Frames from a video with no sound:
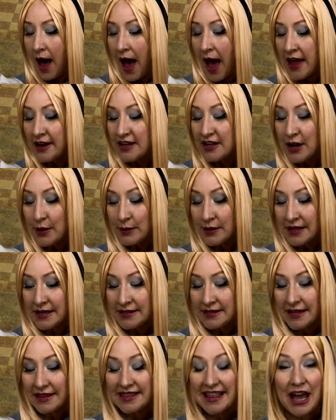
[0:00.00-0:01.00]
and noticed
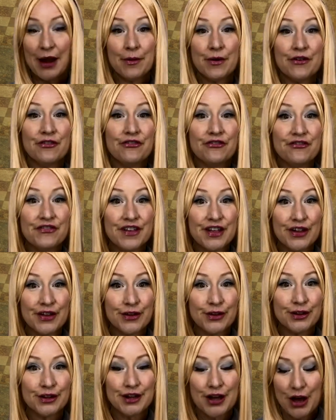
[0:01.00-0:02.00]
that they were
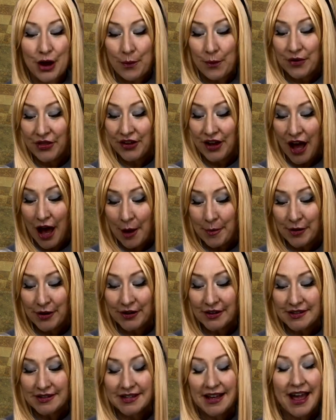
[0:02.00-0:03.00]
filled with
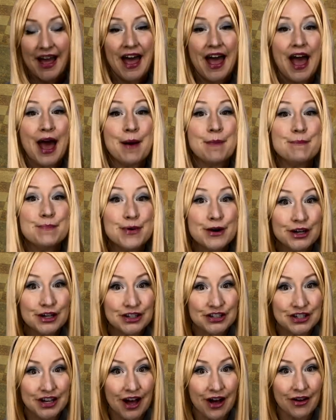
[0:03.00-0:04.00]
cupboards and
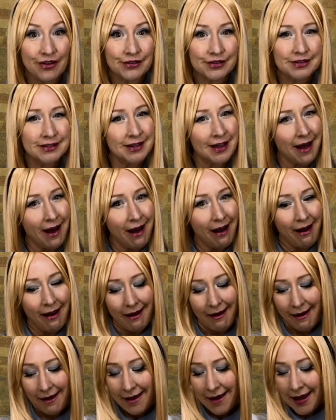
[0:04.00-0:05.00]
bookshelves.
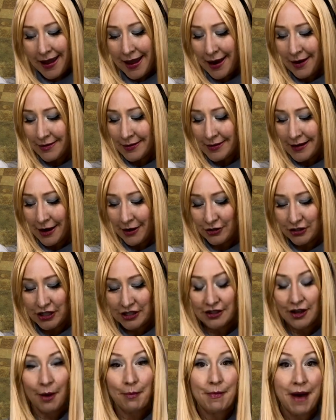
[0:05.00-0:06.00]
Here and there she
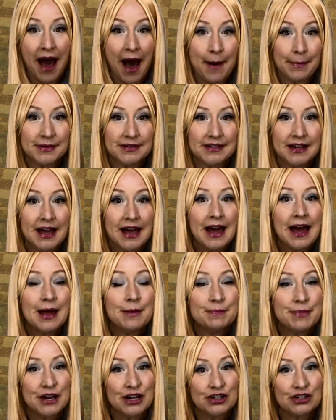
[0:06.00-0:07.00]
saw maps and
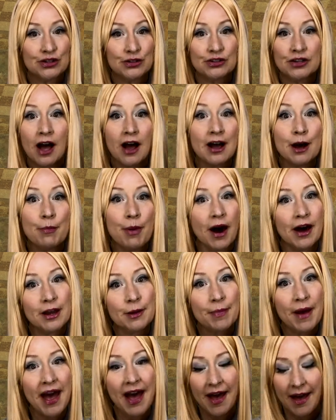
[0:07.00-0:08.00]
pictures hung upon a
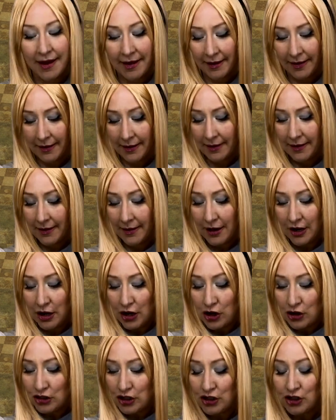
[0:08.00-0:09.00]
peg.
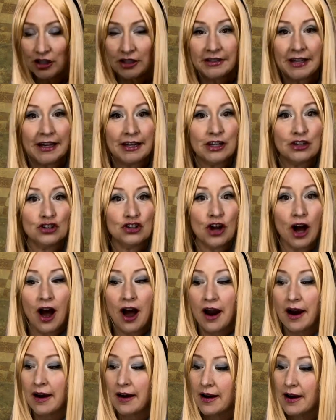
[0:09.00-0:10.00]
She took down a
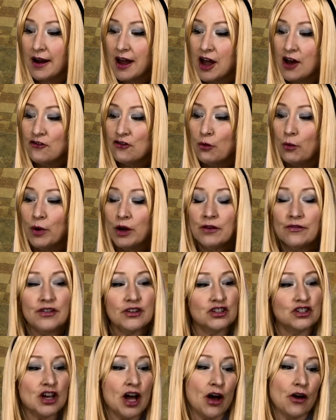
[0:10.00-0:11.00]
jar from one of the
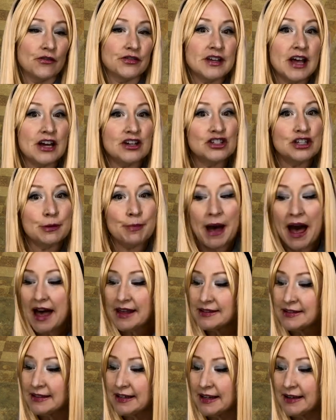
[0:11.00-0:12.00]
shelves as she
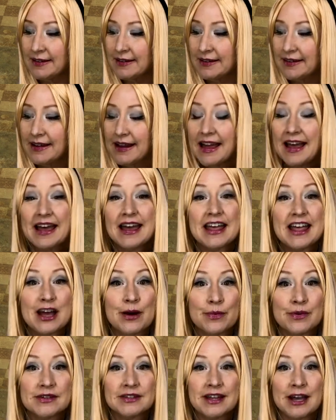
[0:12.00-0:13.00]
passed it. It
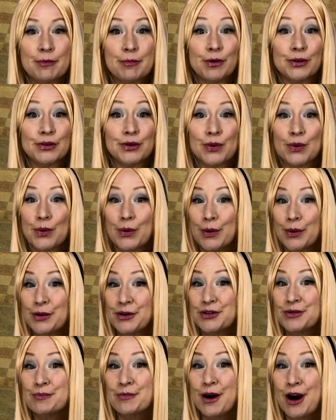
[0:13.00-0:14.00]
was labeled
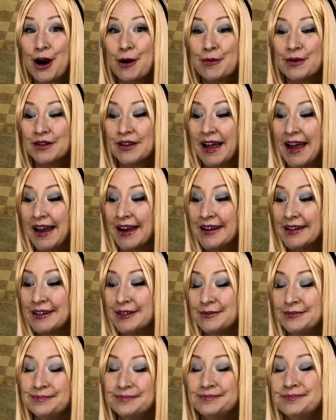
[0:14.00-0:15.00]
orange marmalade.
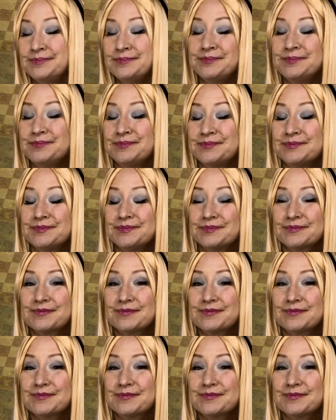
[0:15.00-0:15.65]
Mmm.